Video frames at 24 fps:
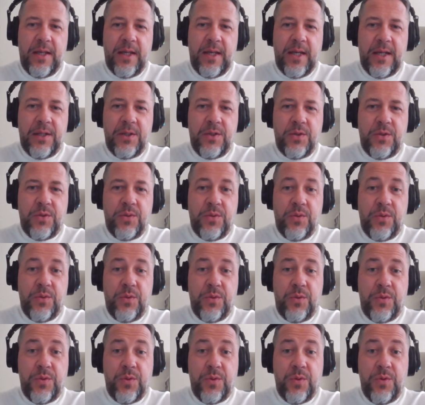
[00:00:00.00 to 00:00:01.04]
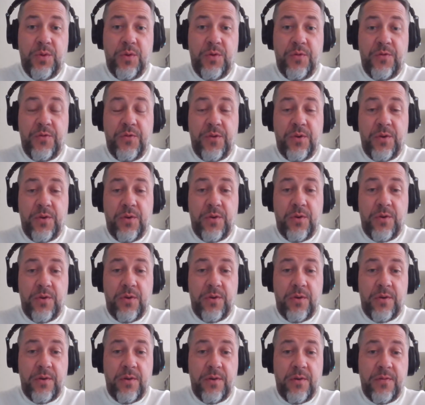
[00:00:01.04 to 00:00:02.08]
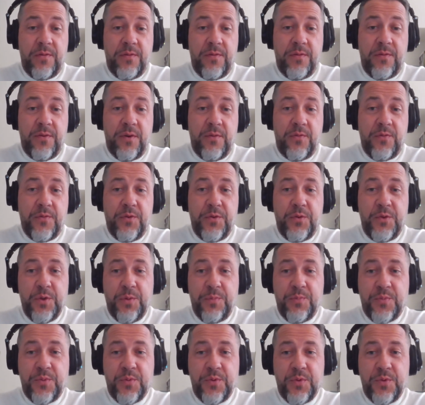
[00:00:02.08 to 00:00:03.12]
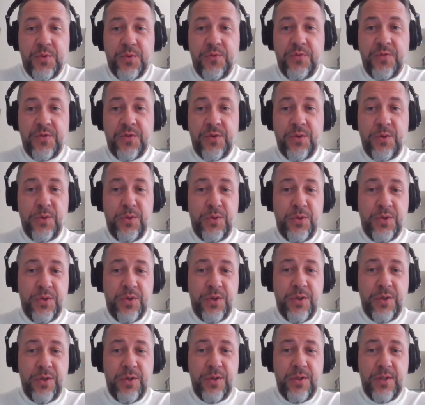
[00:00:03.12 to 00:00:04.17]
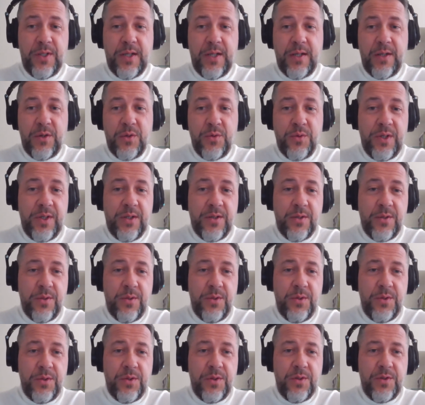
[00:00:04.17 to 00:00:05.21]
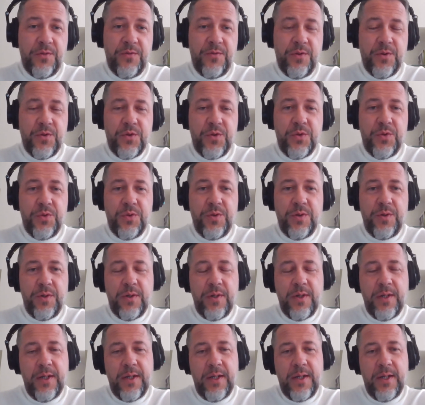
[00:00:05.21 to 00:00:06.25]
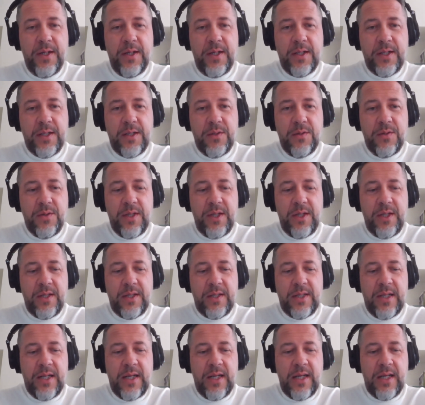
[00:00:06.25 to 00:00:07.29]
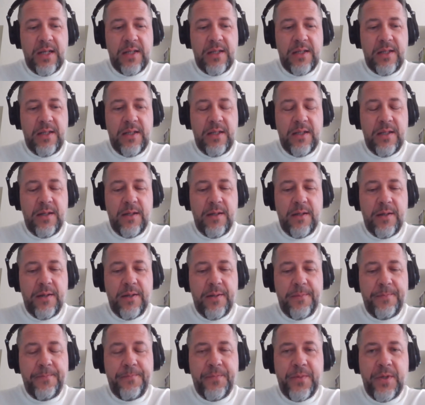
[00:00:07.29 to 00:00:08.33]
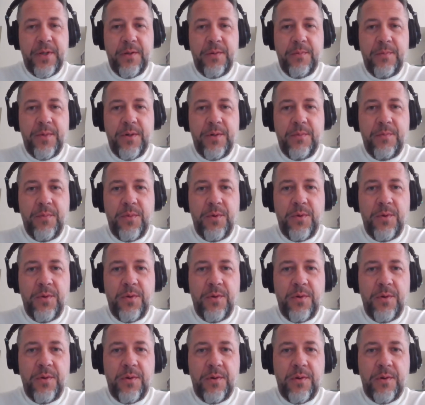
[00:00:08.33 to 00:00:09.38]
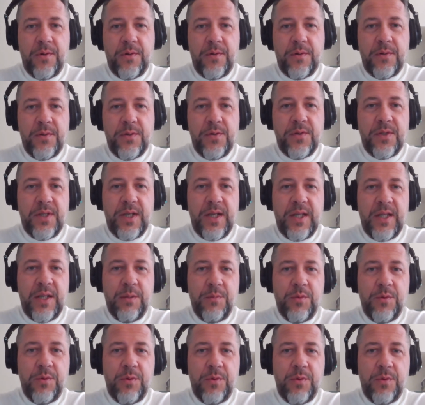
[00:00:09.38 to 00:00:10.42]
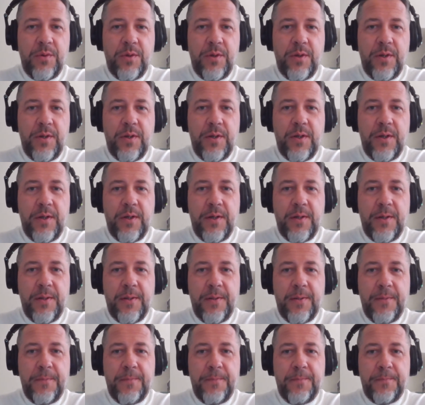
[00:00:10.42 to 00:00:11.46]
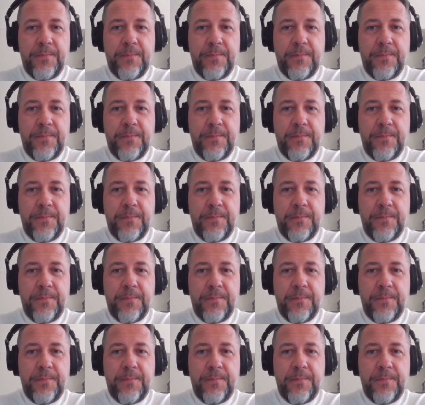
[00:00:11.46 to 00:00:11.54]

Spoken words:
they had to go for future-proof solutions and green solutions for sure. So they selected a more sustainable, I